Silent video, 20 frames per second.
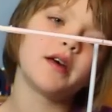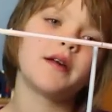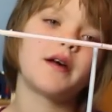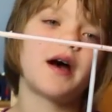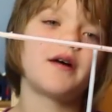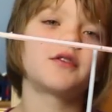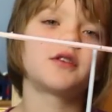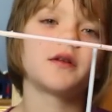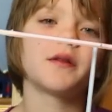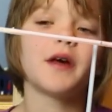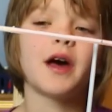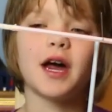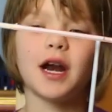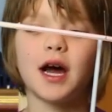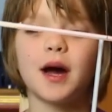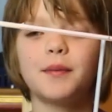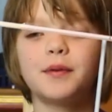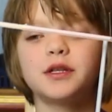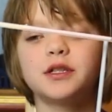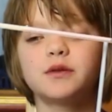after that
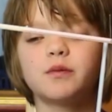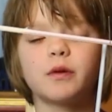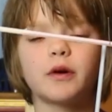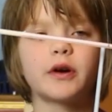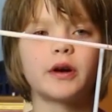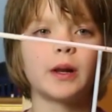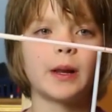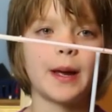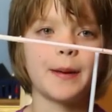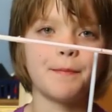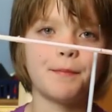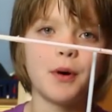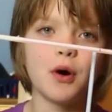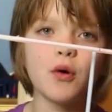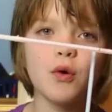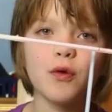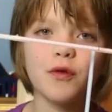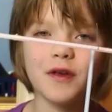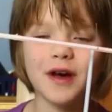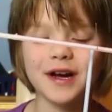happens, we're gonna light
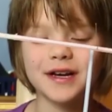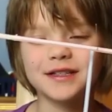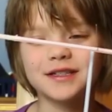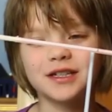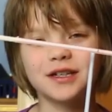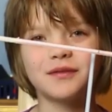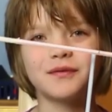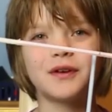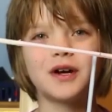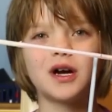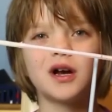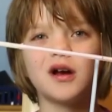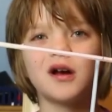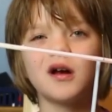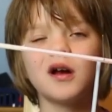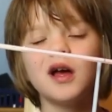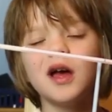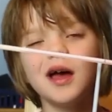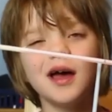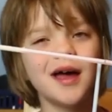both sides on
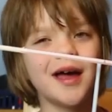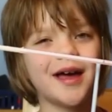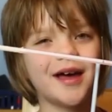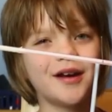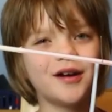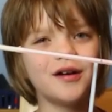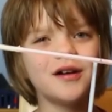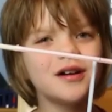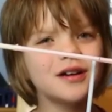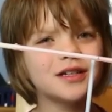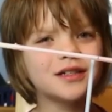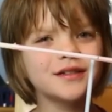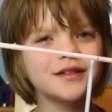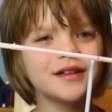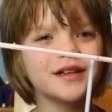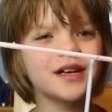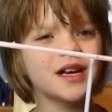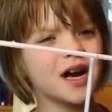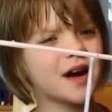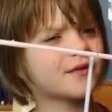fire. And
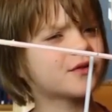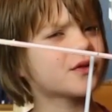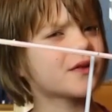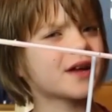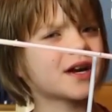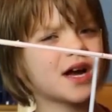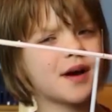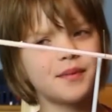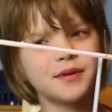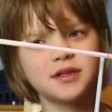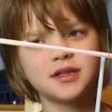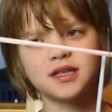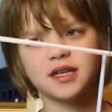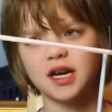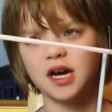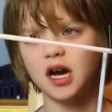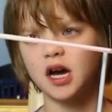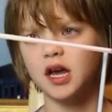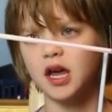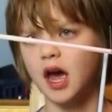honestly, after that happens,
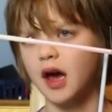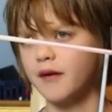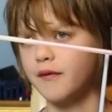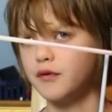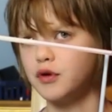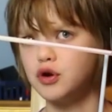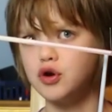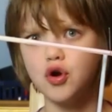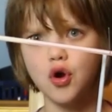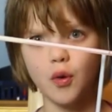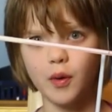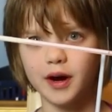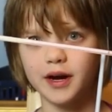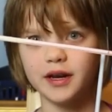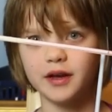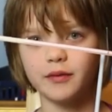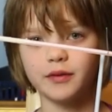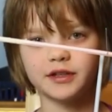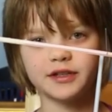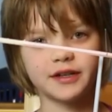I have no
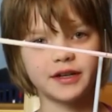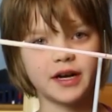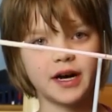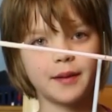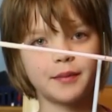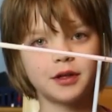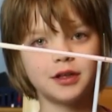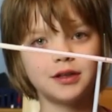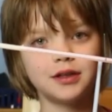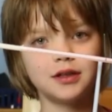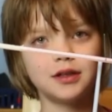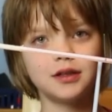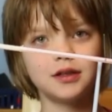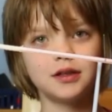idea what's gonna happen.